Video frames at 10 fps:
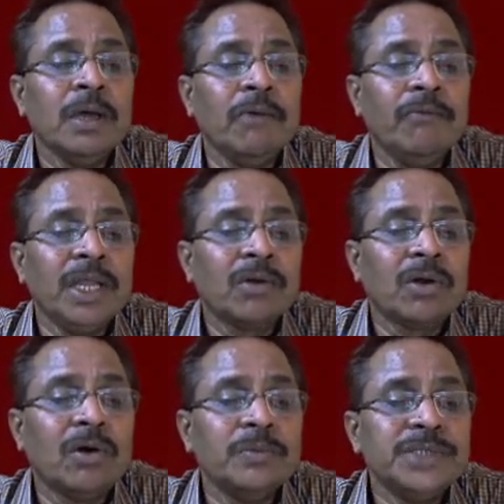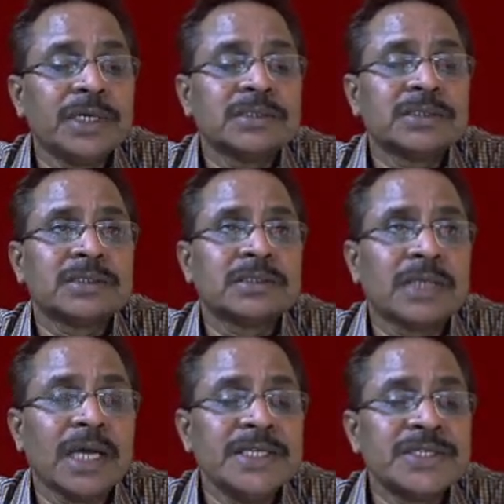whenever objects
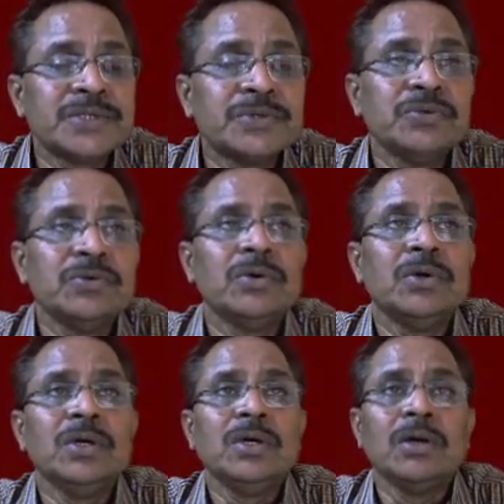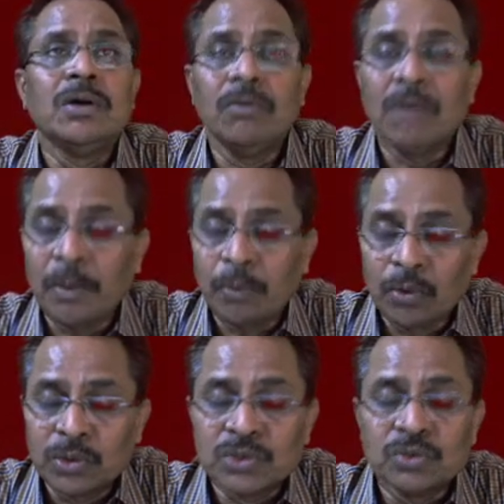tries to
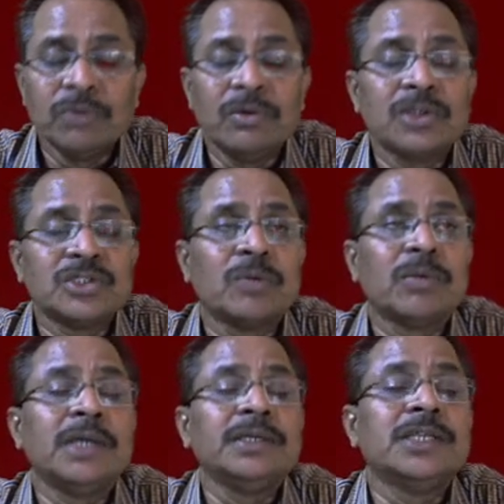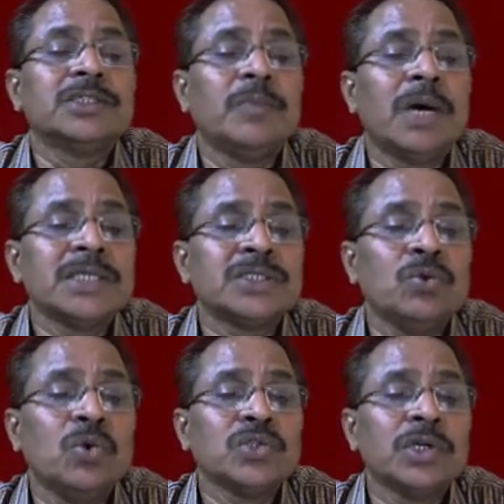approach to the velocity of light, its mass
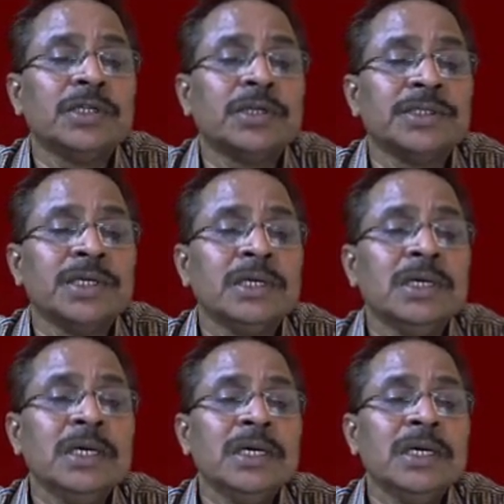goes on increasing.